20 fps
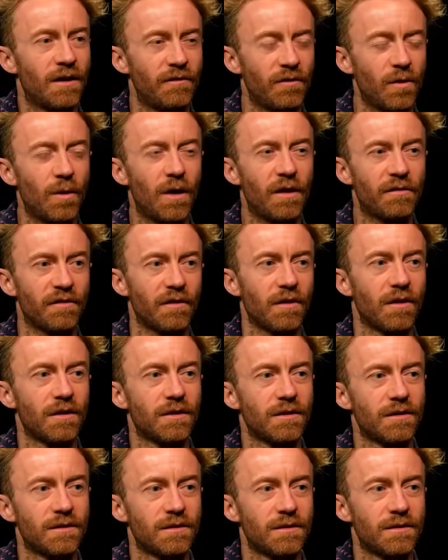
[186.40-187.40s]
have you ever,
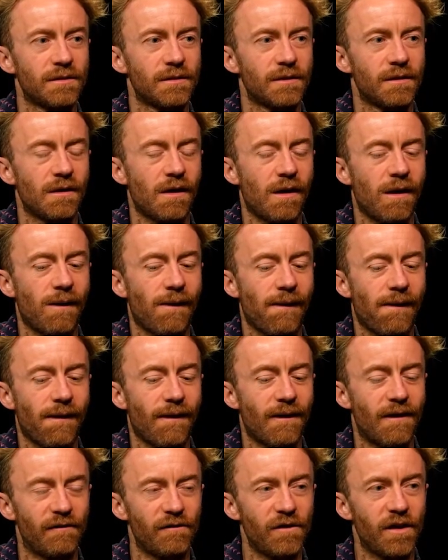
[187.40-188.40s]

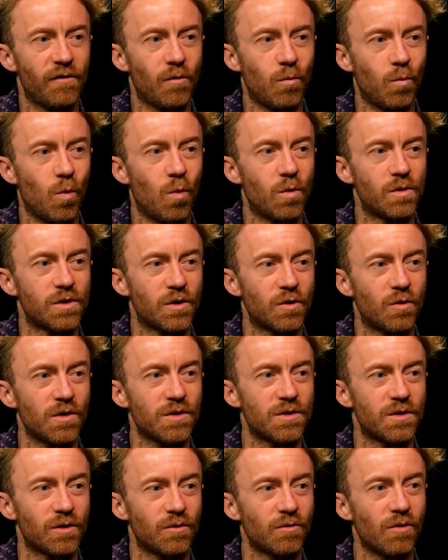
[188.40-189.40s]
have you ever walked across
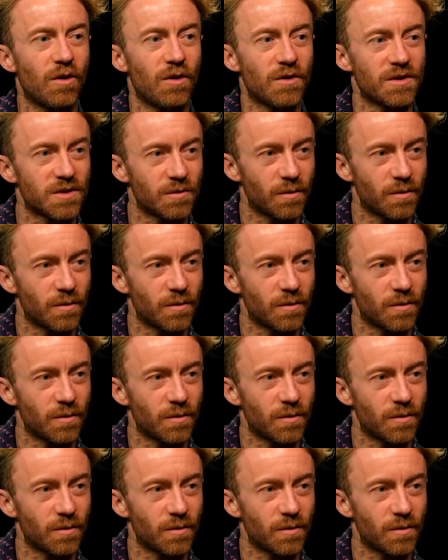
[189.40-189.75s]
the grass